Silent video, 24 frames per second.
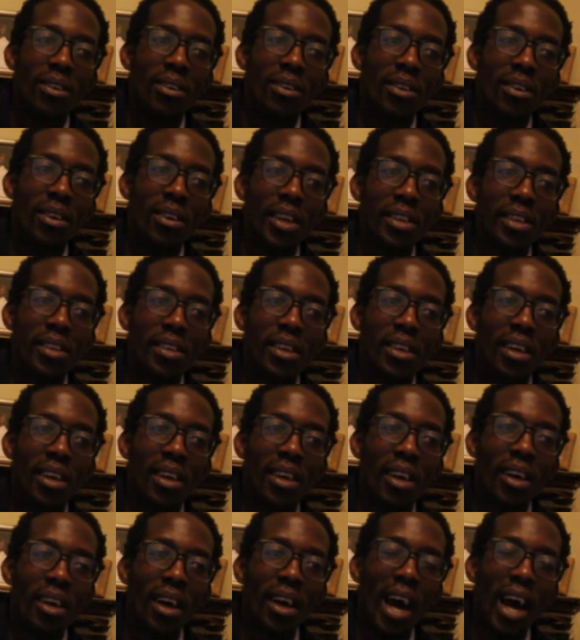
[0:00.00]
Right.
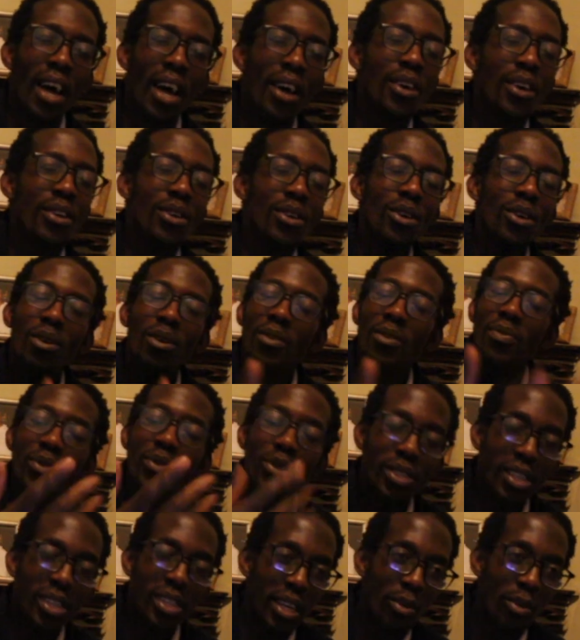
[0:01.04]
I don't know if you
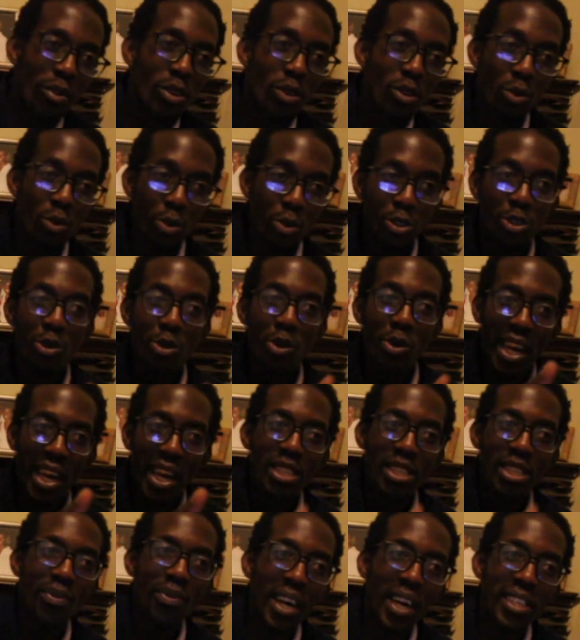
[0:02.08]
think would you
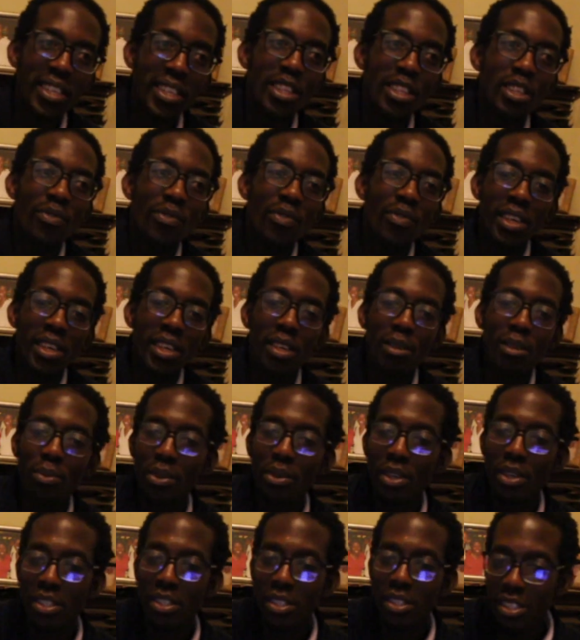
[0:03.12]
ratify this fucking
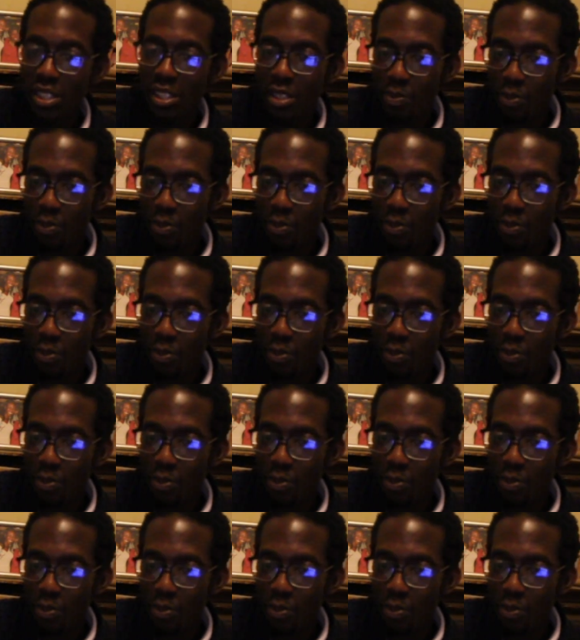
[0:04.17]
point? This is.